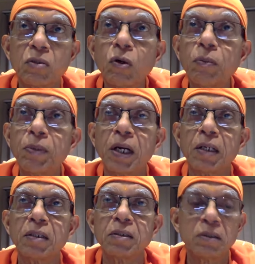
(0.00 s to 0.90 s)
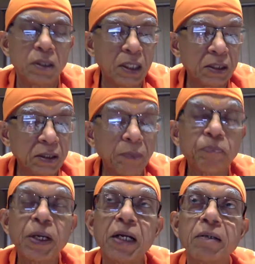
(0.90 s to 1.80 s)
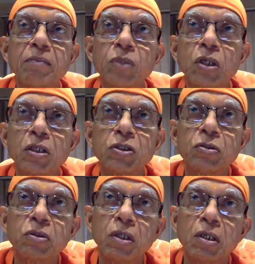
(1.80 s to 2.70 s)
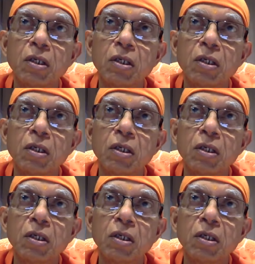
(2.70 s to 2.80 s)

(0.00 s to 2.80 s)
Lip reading: cobra is compared, because